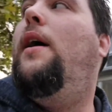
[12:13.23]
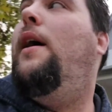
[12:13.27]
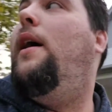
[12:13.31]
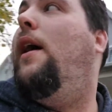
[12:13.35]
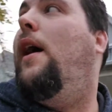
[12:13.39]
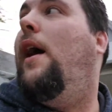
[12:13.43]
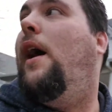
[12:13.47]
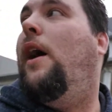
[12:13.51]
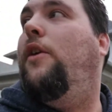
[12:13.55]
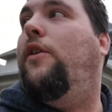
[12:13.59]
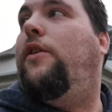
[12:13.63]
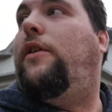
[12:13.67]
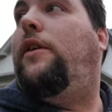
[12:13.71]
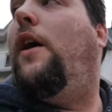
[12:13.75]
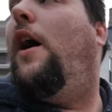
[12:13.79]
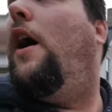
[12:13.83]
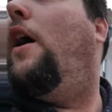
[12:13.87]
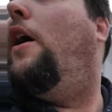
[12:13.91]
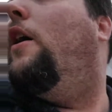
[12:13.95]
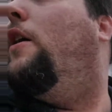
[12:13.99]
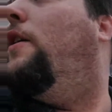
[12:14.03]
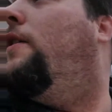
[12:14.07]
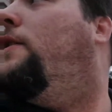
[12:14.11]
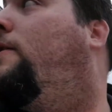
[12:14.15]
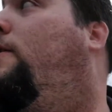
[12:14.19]
100
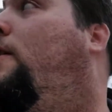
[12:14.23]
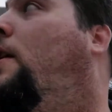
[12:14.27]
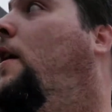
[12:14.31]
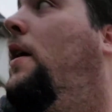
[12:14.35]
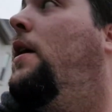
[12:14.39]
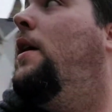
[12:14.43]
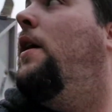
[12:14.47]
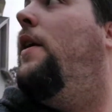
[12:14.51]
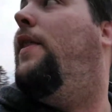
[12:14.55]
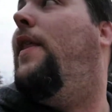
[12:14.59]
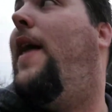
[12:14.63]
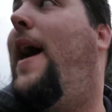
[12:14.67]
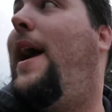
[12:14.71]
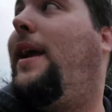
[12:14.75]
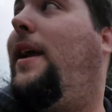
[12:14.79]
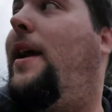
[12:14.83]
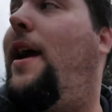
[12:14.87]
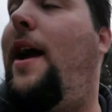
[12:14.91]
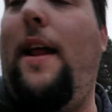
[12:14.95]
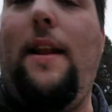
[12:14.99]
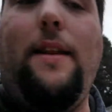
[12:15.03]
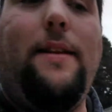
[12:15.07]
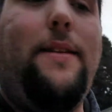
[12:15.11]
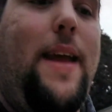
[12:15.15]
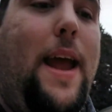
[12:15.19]
cards that
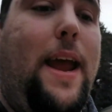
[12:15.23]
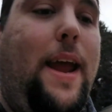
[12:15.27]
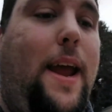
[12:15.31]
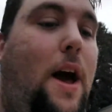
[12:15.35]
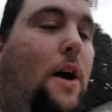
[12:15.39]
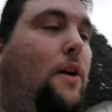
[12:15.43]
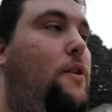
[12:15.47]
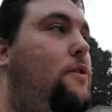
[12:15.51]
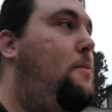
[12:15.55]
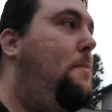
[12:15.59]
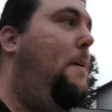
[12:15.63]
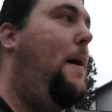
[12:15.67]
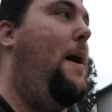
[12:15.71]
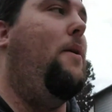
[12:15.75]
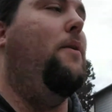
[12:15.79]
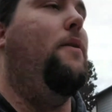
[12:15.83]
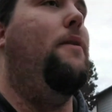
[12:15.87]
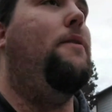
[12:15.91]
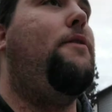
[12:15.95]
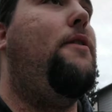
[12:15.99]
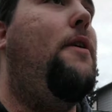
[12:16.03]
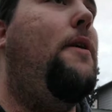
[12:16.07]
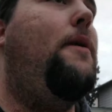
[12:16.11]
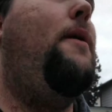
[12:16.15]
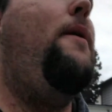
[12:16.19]
can take out
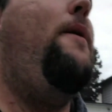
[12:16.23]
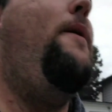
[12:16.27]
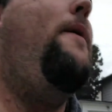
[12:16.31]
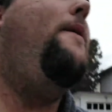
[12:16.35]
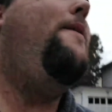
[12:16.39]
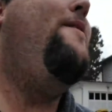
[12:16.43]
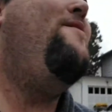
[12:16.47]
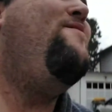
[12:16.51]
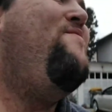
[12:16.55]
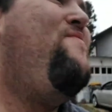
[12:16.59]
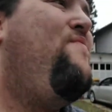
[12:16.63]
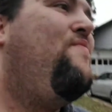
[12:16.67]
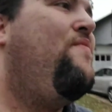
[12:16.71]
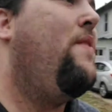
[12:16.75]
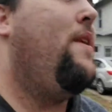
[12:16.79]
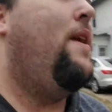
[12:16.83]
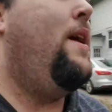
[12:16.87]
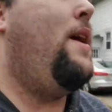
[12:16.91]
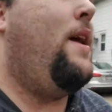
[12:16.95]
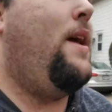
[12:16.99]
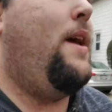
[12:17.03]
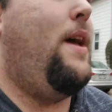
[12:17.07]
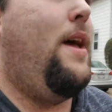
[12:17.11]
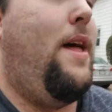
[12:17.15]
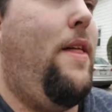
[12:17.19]
Spirals,
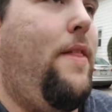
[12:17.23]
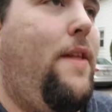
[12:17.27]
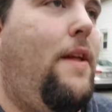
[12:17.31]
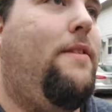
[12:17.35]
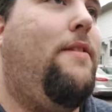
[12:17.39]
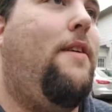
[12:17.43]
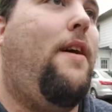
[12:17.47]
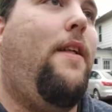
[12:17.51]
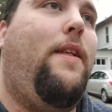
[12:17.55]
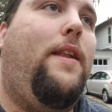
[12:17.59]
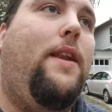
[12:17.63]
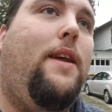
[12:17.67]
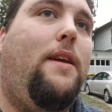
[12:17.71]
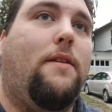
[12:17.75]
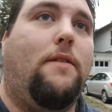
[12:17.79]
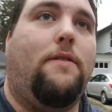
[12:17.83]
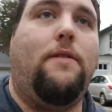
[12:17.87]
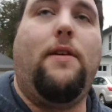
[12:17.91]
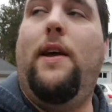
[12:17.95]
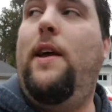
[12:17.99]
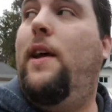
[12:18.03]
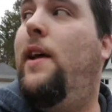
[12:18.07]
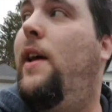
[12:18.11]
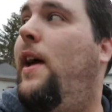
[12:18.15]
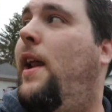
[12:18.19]
and that's all it is.
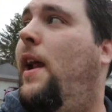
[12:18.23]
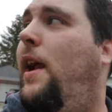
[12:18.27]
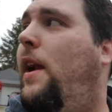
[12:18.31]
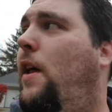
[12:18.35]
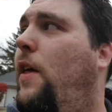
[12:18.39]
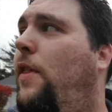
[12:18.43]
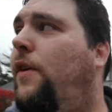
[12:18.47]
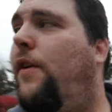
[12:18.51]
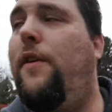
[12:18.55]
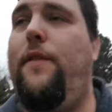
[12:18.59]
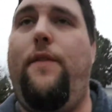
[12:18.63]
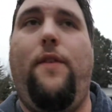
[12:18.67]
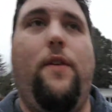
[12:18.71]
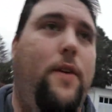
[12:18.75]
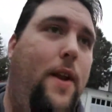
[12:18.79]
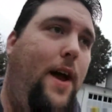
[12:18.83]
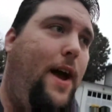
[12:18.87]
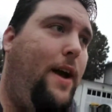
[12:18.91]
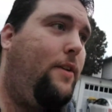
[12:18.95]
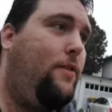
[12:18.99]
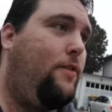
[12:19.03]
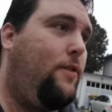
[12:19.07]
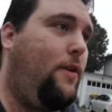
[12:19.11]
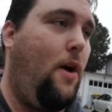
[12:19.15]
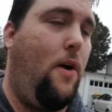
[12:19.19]
I know there are a few
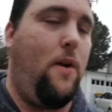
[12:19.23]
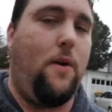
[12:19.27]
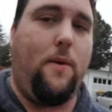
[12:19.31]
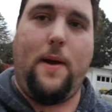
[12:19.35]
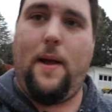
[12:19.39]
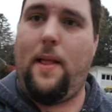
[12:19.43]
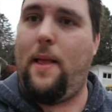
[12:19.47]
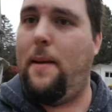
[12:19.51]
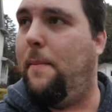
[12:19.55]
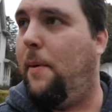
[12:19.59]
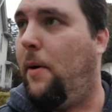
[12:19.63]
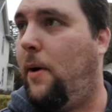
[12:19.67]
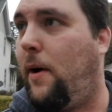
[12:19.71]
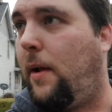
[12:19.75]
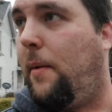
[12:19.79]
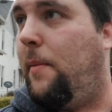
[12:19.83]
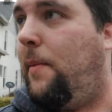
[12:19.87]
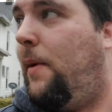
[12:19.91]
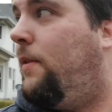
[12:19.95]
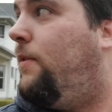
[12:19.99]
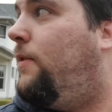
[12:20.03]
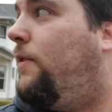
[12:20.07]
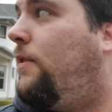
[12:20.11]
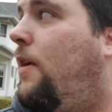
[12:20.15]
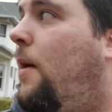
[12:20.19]
decks going around, like Burning
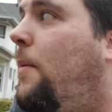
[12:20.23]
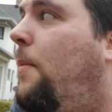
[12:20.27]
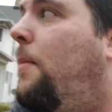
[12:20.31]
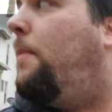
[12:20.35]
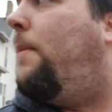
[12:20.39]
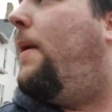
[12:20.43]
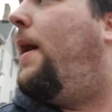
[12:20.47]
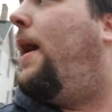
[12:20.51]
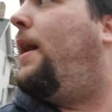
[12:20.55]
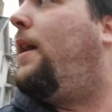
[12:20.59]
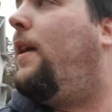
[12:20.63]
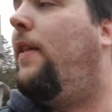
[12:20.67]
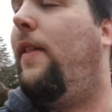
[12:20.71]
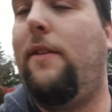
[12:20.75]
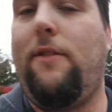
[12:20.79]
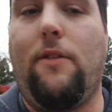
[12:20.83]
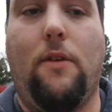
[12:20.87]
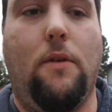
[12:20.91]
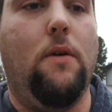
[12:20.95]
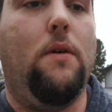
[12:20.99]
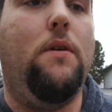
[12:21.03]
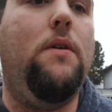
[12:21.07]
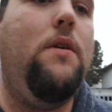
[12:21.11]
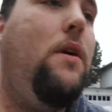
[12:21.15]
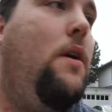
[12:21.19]
Abyss is coming back, and that's
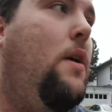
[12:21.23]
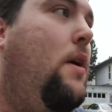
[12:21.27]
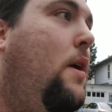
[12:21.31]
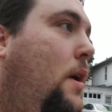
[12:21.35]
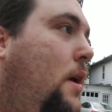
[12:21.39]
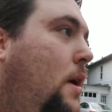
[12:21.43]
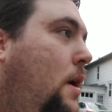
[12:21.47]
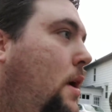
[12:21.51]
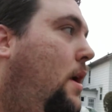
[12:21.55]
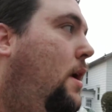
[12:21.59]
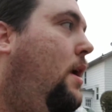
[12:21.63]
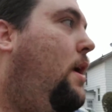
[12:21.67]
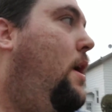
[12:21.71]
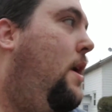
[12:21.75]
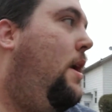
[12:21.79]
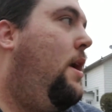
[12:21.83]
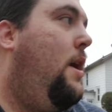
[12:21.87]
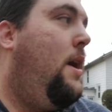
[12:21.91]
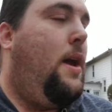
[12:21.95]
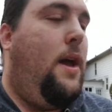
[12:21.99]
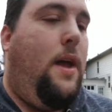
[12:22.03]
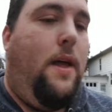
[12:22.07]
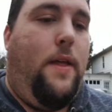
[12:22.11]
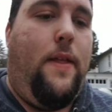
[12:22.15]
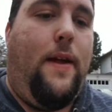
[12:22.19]
cool,
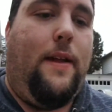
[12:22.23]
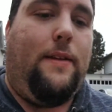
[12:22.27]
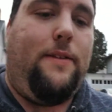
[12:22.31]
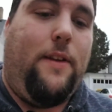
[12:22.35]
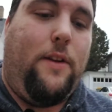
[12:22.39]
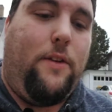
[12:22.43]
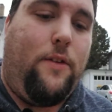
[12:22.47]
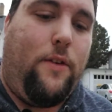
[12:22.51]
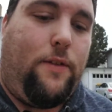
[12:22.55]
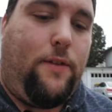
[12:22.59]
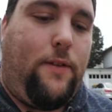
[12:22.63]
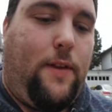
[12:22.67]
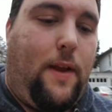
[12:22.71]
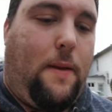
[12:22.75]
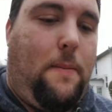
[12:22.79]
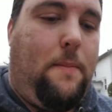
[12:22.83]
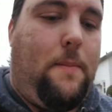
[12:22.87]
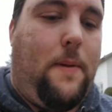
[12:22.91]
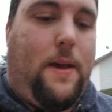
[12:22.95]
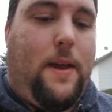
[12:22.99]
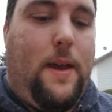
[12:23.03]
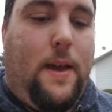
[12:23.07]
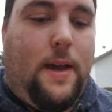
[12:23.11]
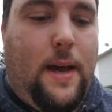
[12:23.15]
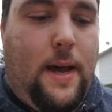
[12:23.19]
that's interesting,
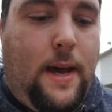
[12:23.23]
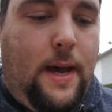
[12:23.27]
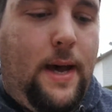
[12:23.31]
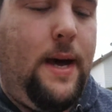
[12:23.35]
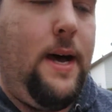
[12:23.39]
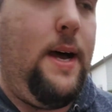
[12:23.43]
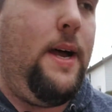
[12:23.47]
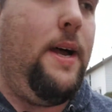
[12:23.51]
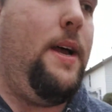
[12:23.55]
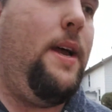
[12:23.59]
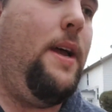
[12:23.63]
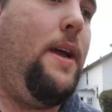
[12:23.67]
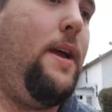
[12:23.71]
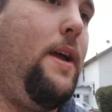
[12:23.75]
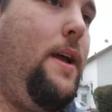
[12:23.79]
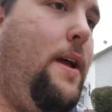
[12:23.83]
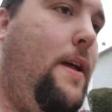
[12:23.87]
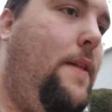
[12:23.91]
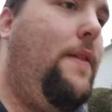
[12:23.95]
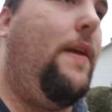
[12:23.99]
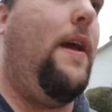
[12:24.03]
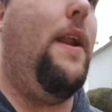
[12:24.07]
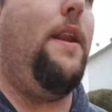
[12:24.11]
but at the